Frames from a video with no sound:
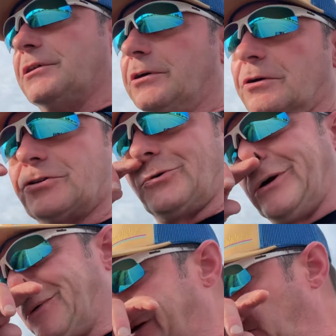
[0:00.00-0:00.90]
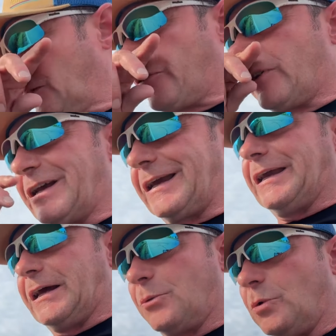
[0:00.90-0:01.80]
loads that we were covering,
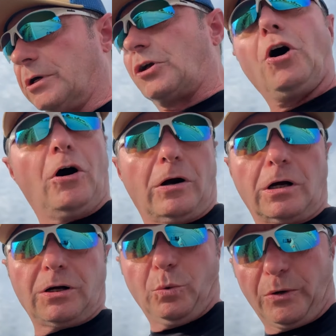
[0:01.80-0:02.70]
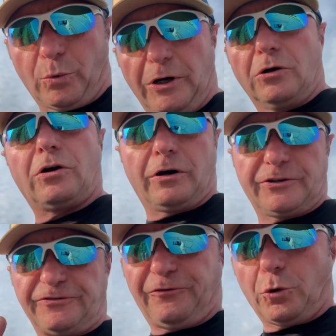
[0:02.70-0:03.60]
again, one car, one rail car
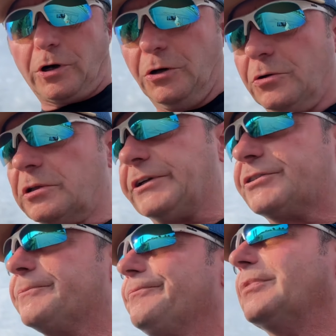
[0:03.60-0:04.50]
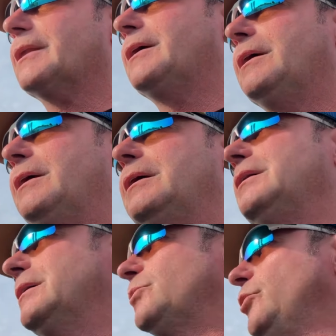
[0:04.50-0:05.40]
is four Oakleys,
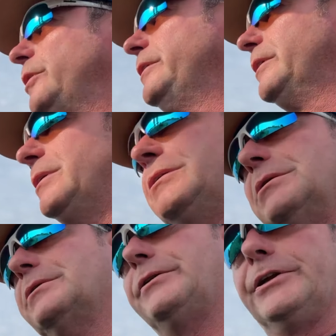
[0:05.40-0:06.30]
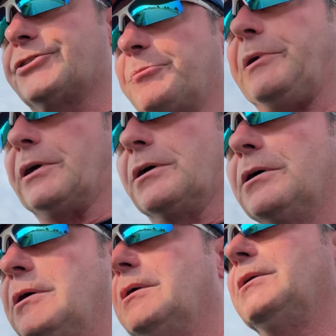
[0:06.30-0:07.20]
would disappear.
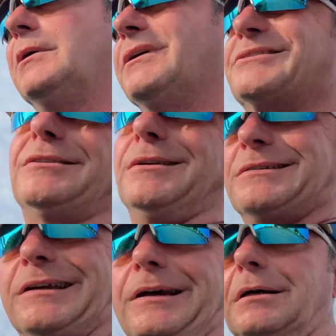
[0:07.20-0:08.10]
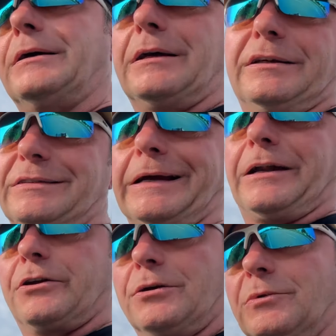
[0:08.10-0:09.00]
So that's uh, at least I
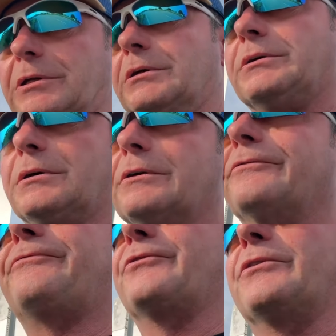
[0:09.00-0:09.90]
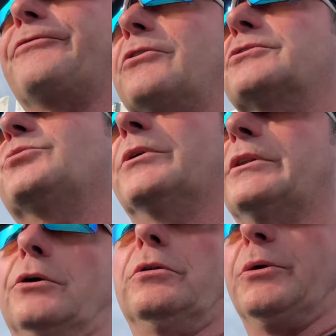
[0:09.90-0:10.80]
got a good one for the first one,
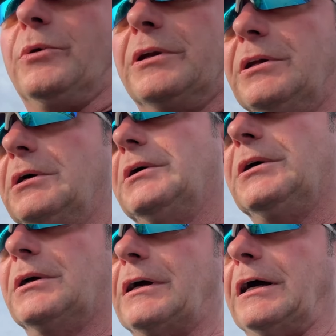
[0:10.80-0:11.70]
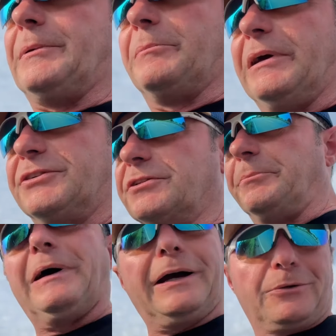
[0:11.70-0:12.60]
the only one. I mean, basically
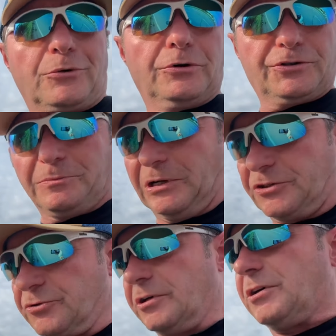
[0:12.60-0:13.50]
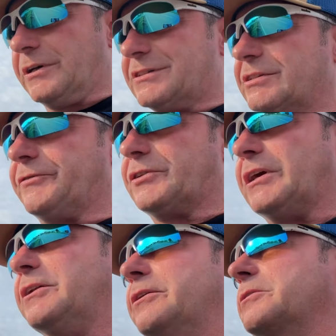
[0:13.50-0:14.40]
Baton Rouge to Montreal. That's
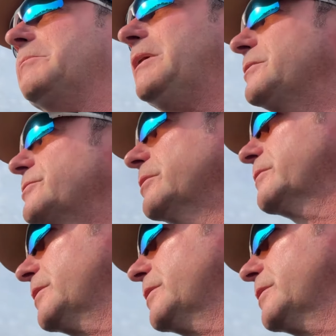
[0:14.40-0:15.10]
1,700 miles darn